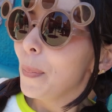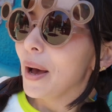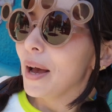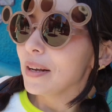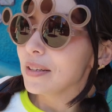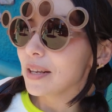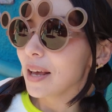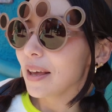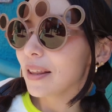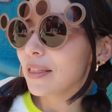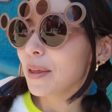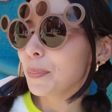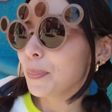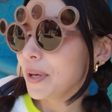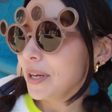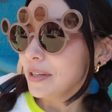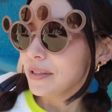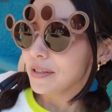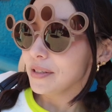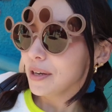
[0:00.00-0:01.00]
But the
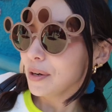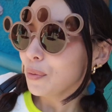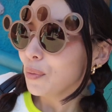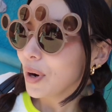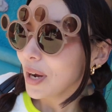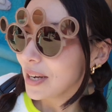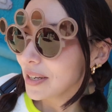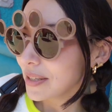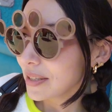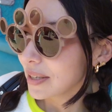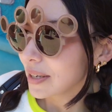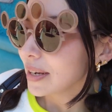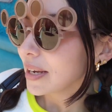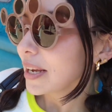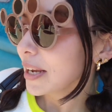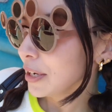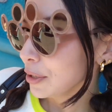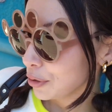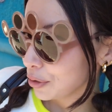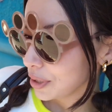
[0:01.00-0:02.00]
pizza was
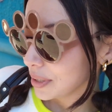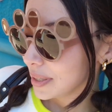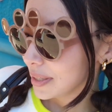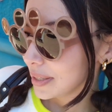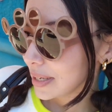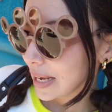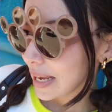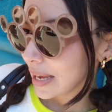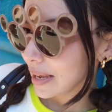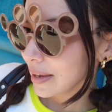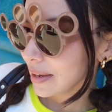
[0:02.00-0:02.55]
interesting.